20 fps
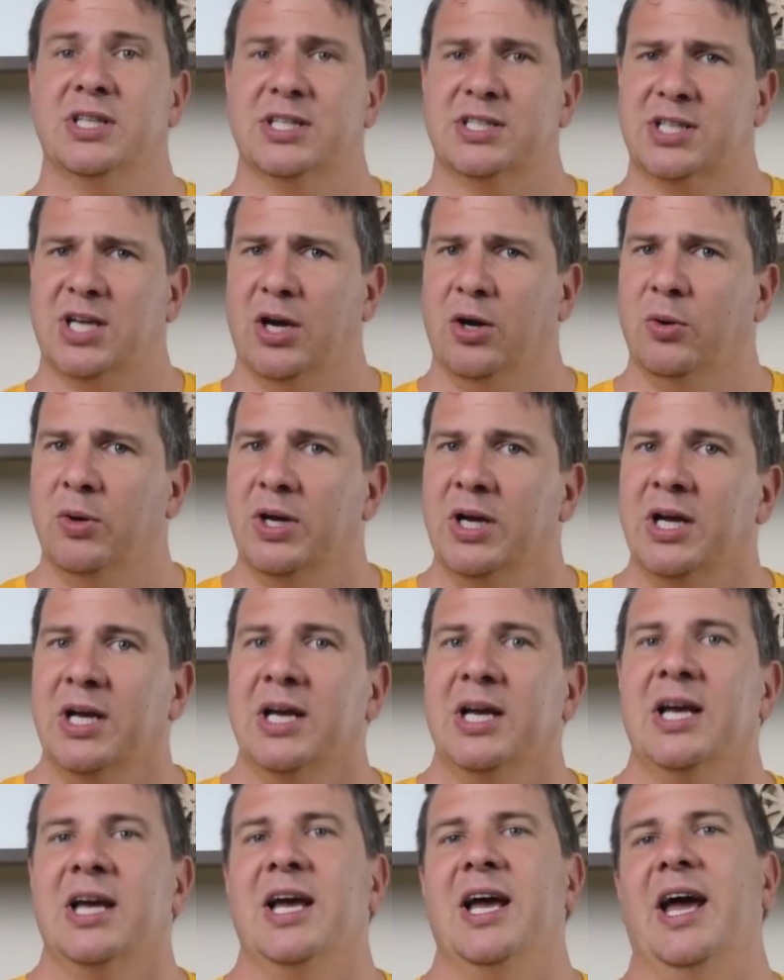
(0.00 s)
Let's go.
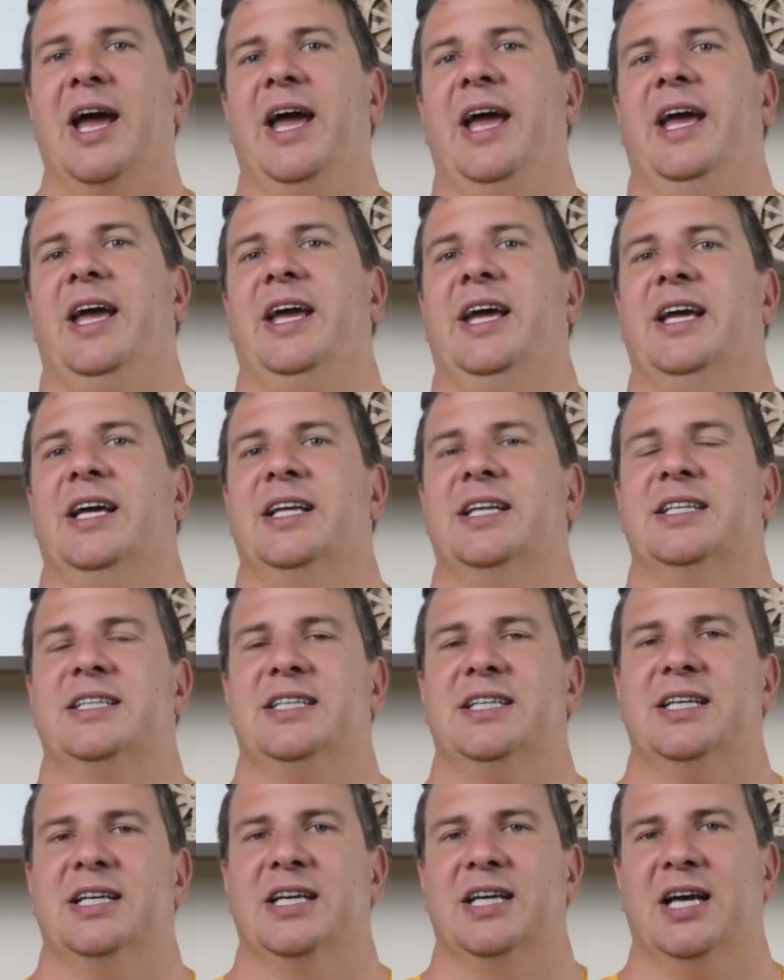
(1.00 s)
And
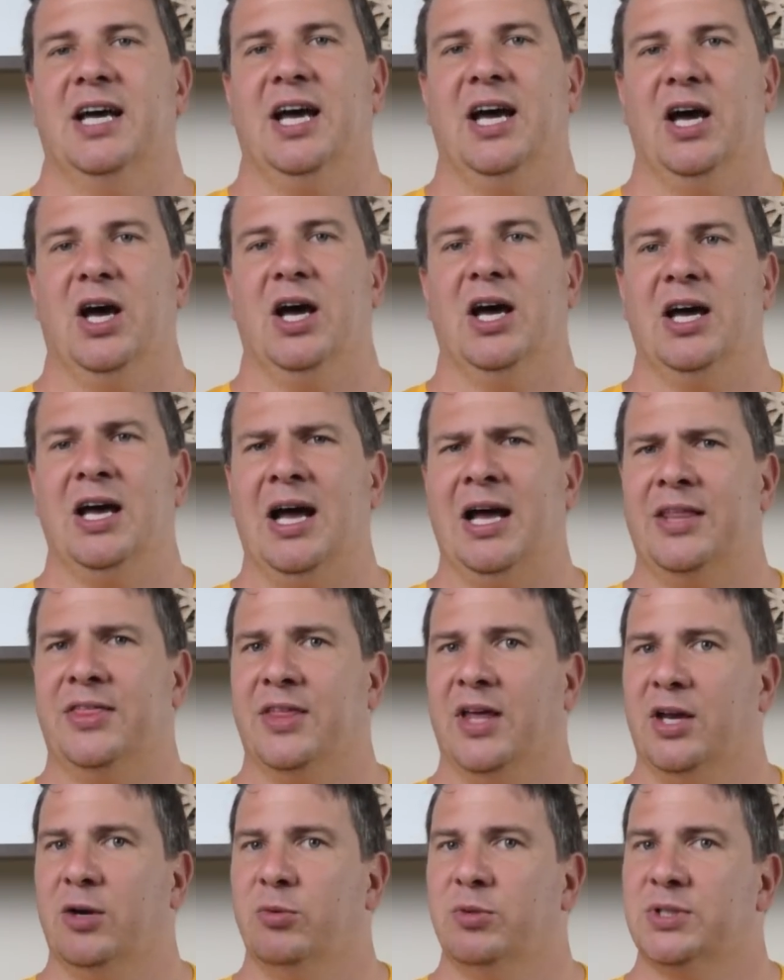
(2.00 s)
I
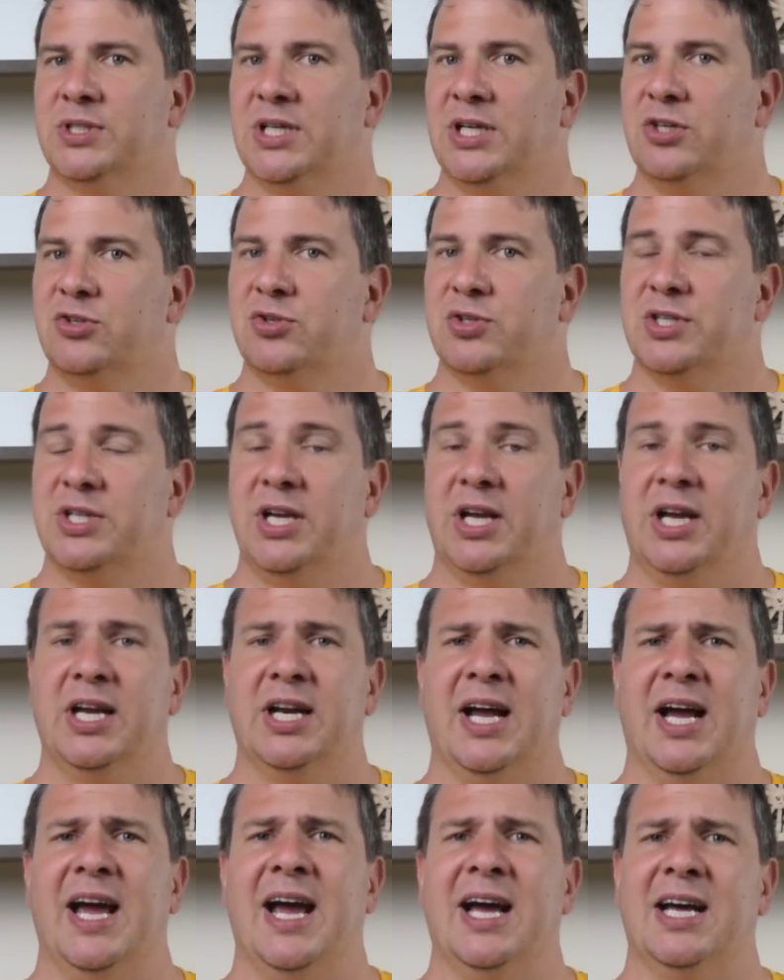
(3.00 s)
thought it was interesting, and
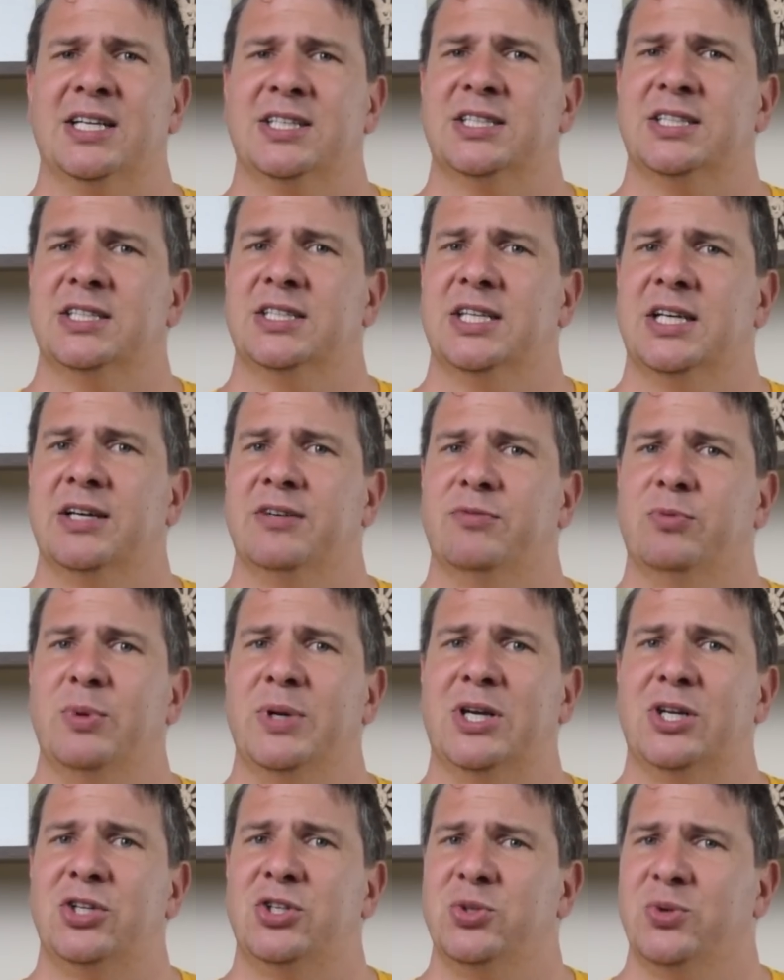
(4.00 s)
I asked if we
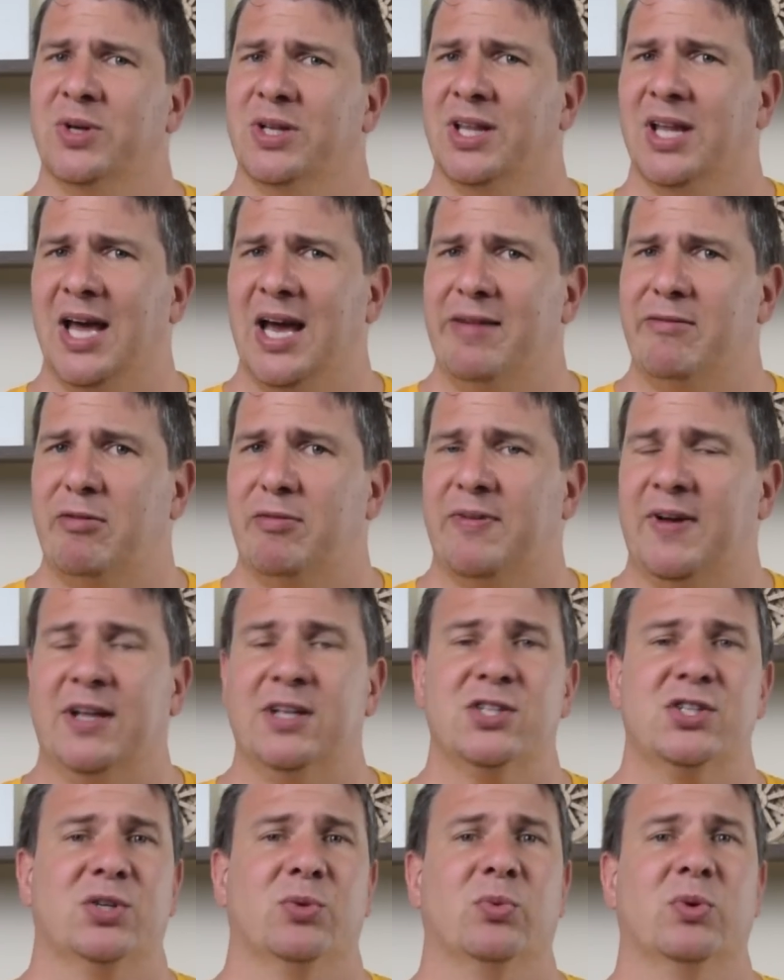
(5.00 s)
could do a live event.
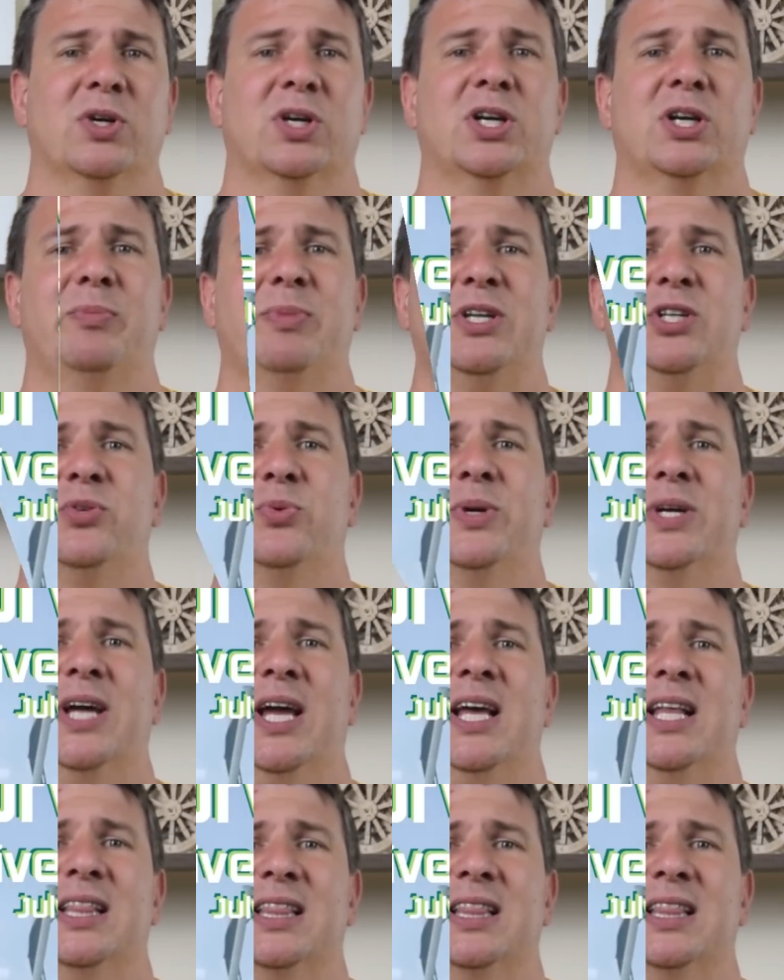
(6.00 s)
So we're going to be doing a